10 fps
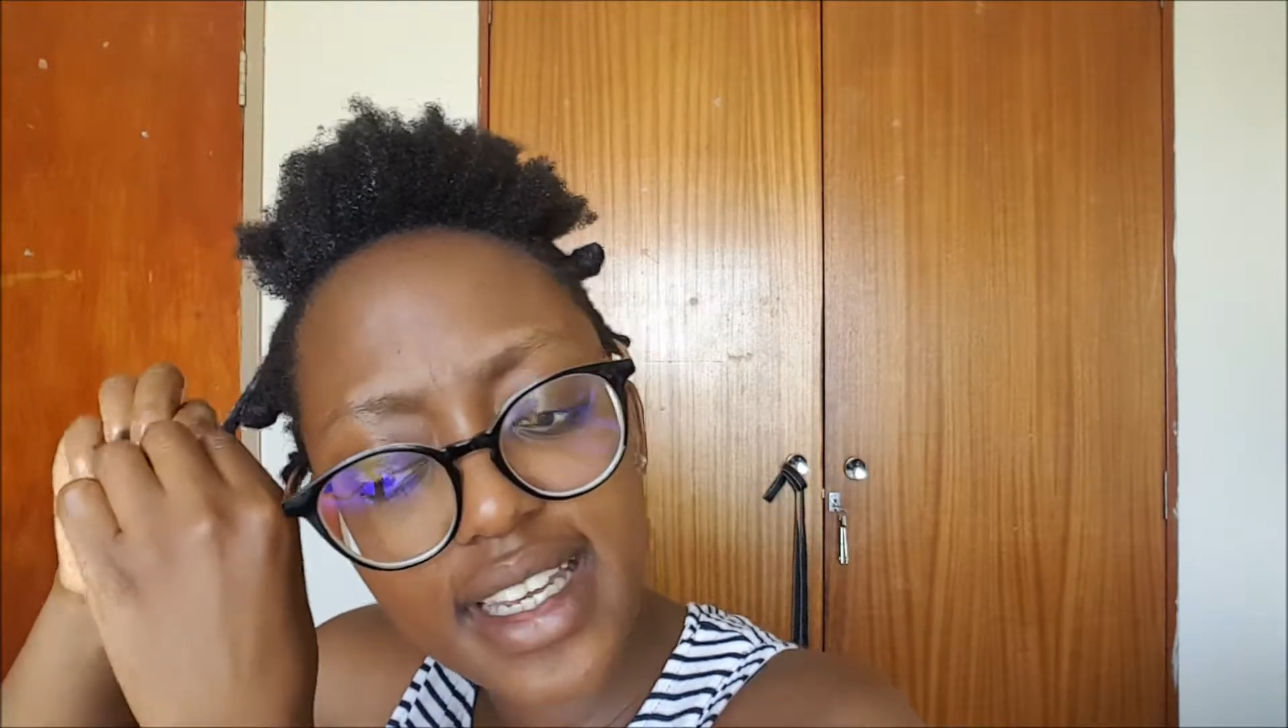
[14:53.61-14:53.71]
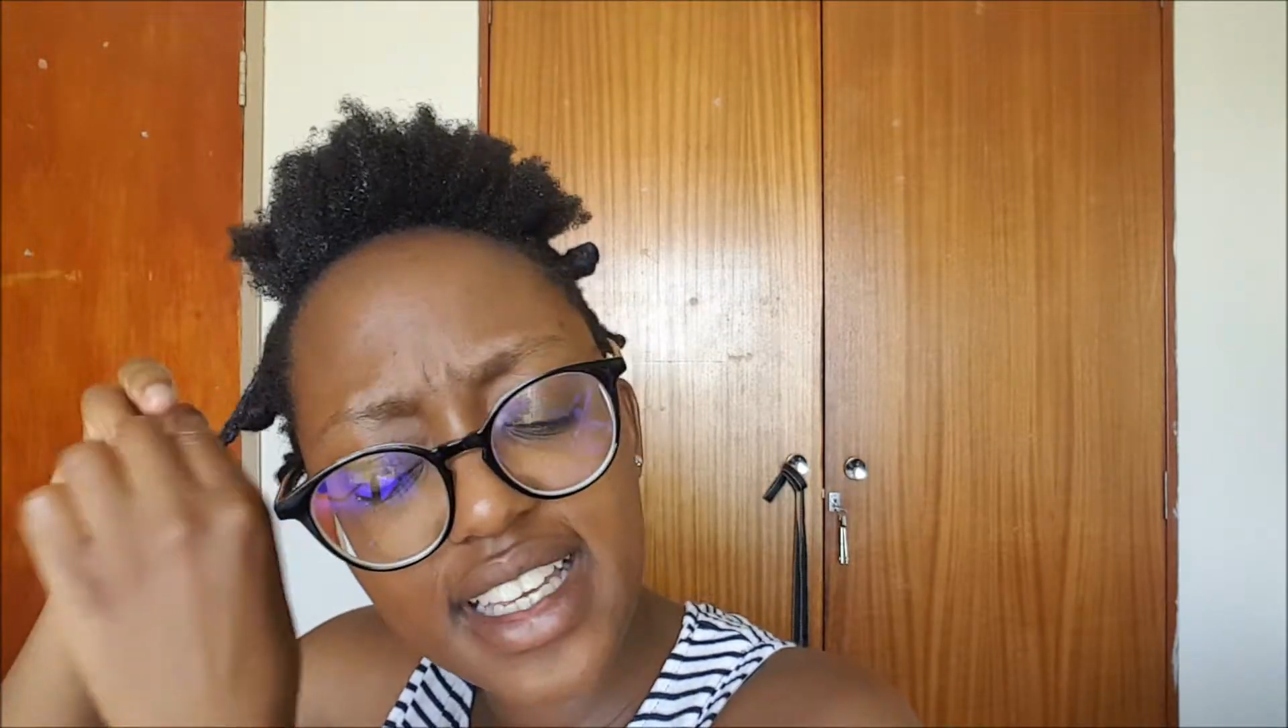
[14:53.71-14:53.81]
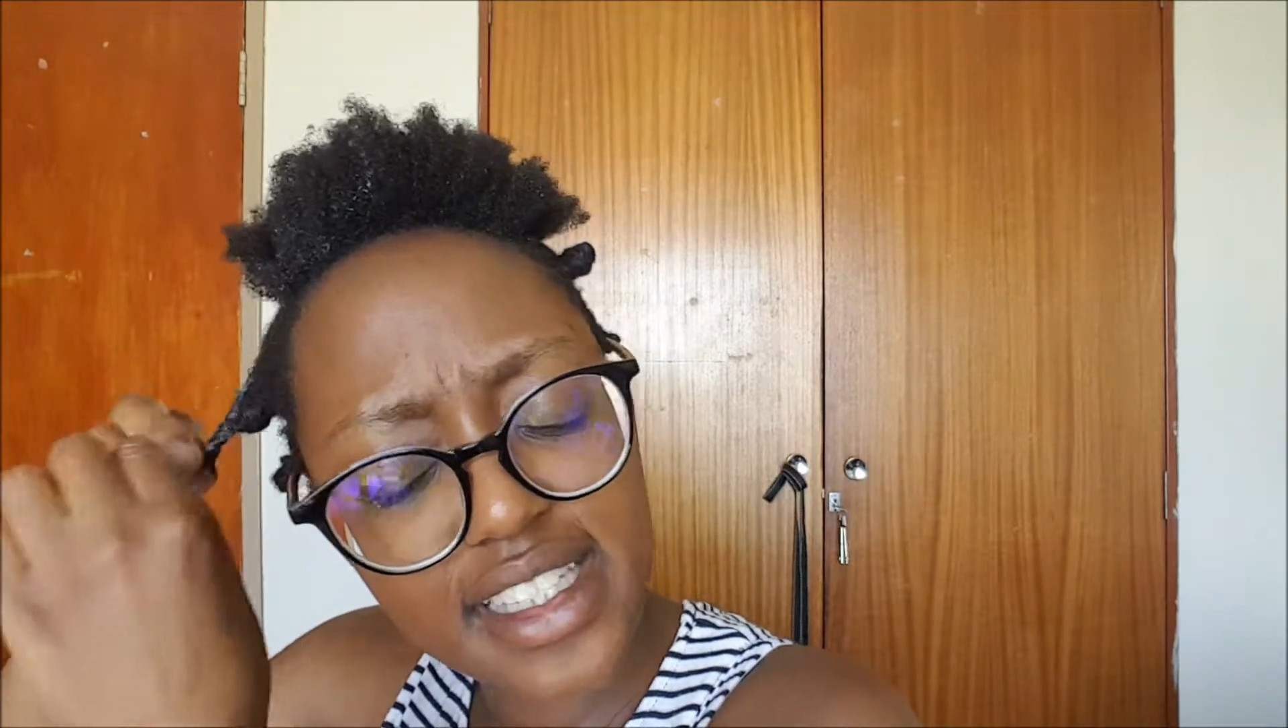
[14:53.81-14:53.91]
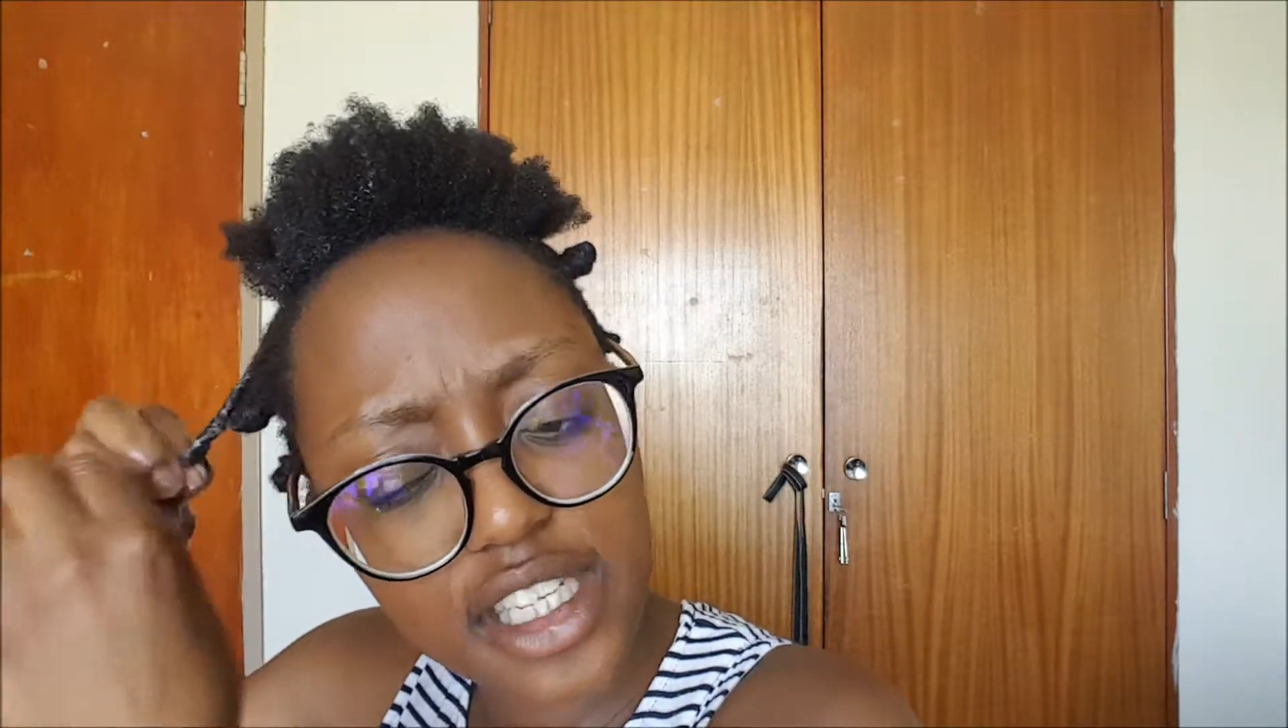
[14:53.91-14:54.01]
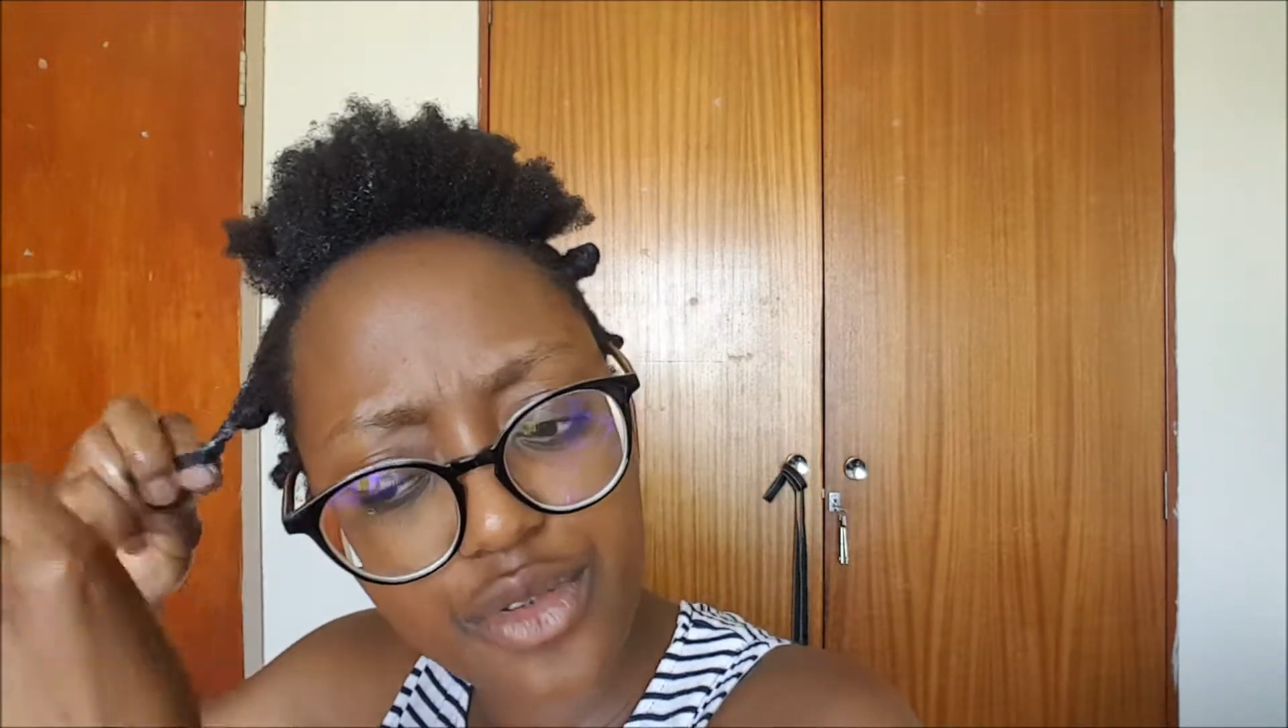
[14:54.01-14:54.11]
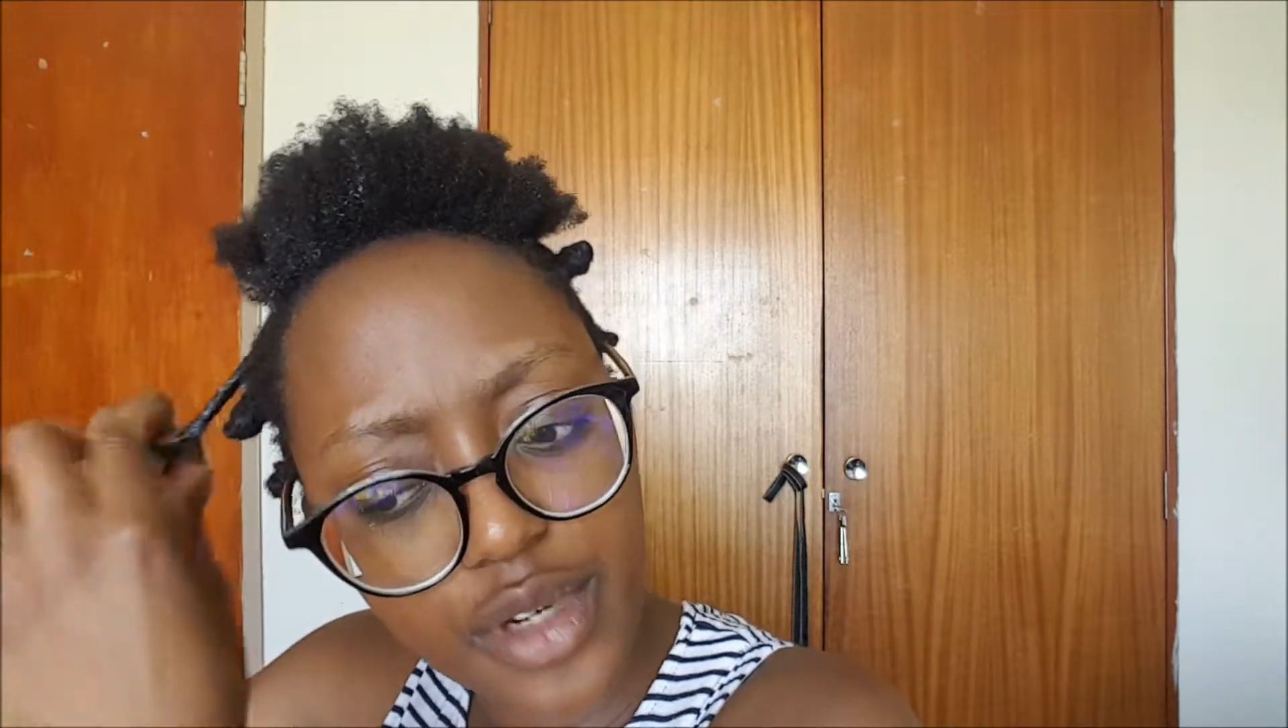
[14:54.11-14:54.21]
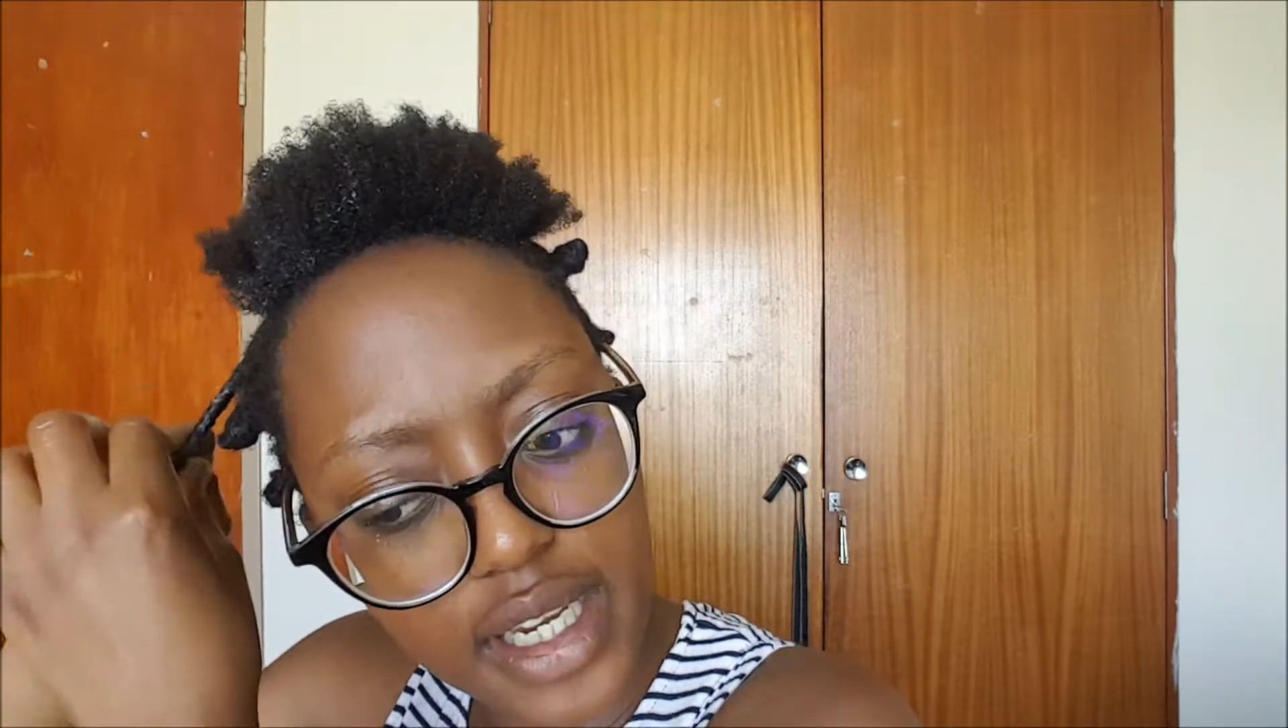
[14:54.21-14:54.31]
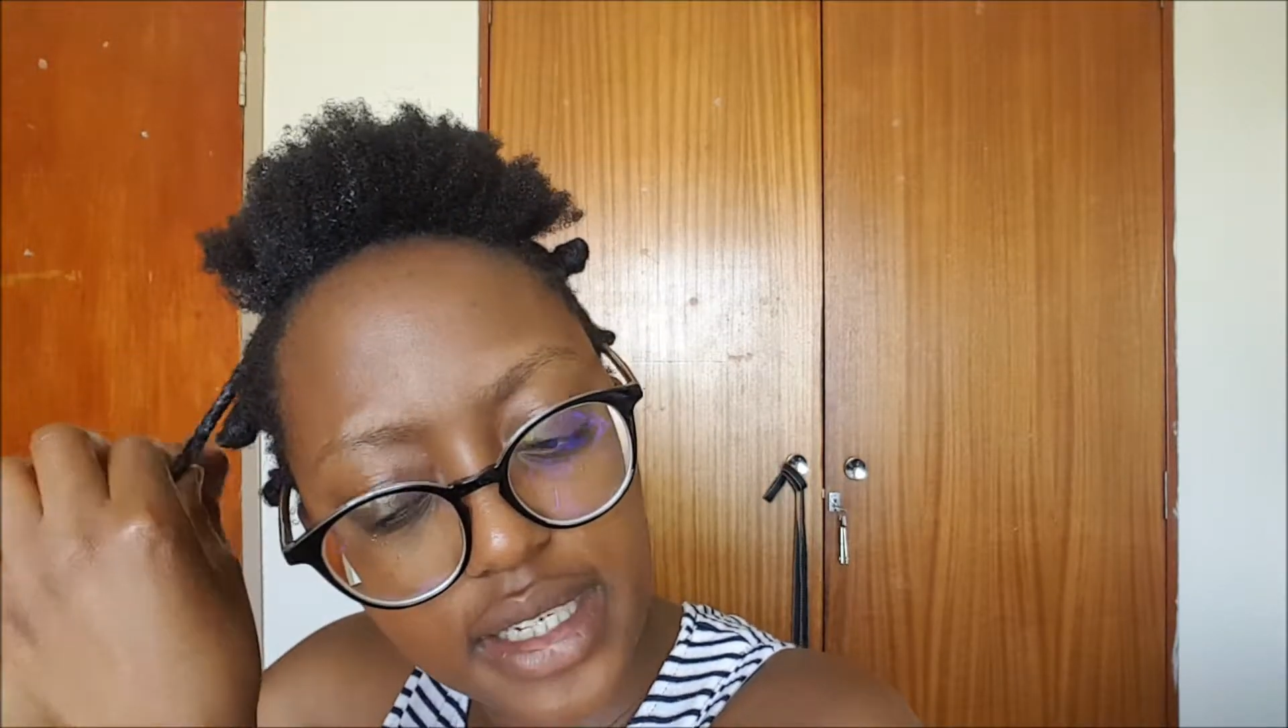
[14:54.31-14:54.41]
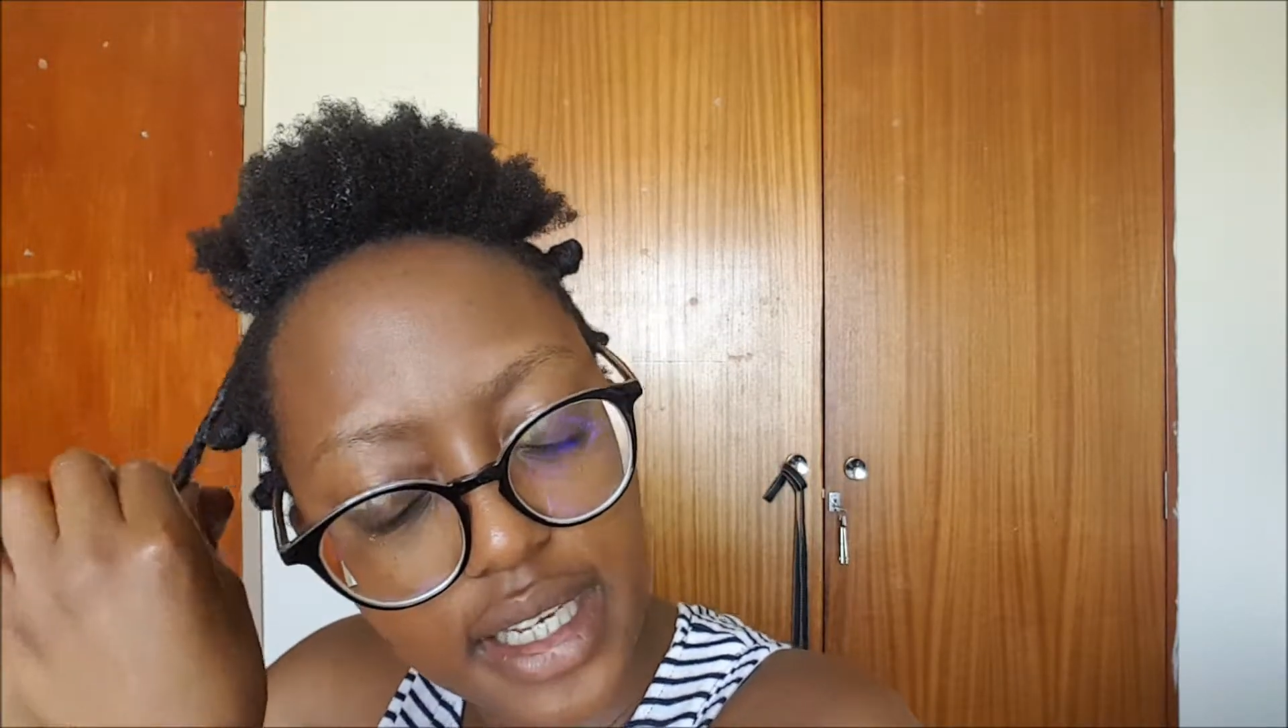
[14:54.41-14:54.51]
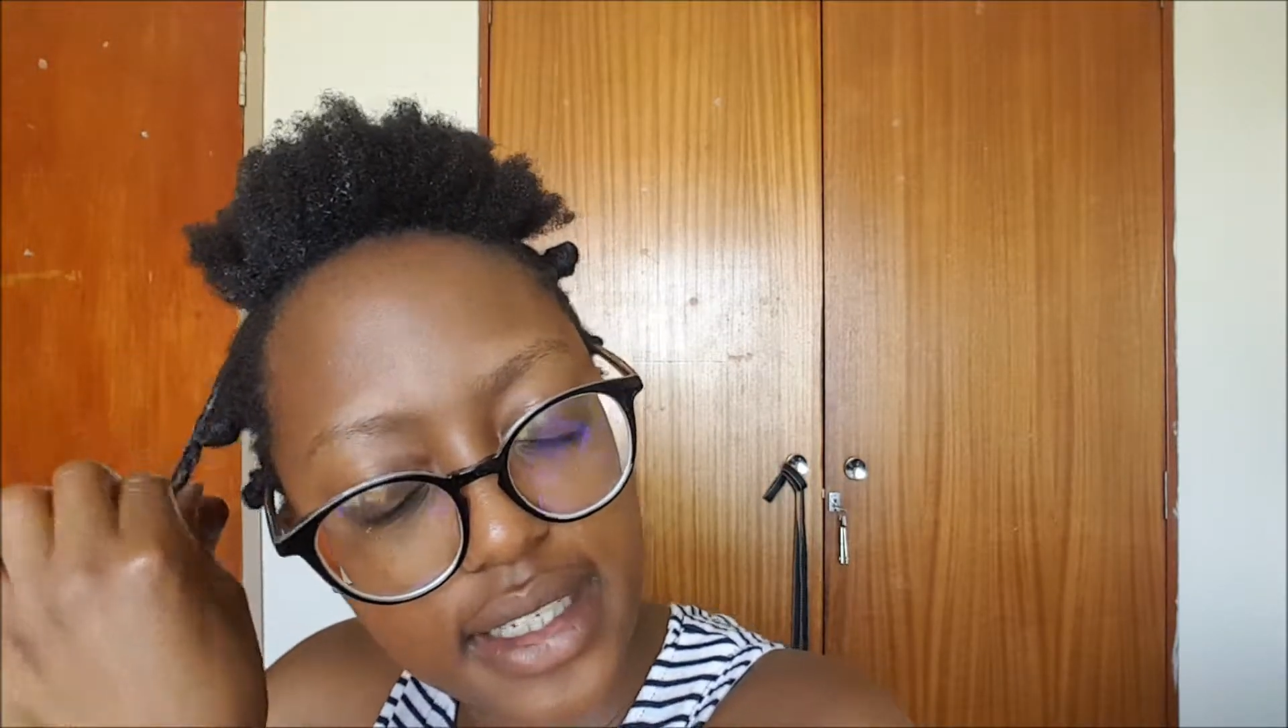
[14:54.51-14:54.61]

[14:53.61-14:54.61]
easy read.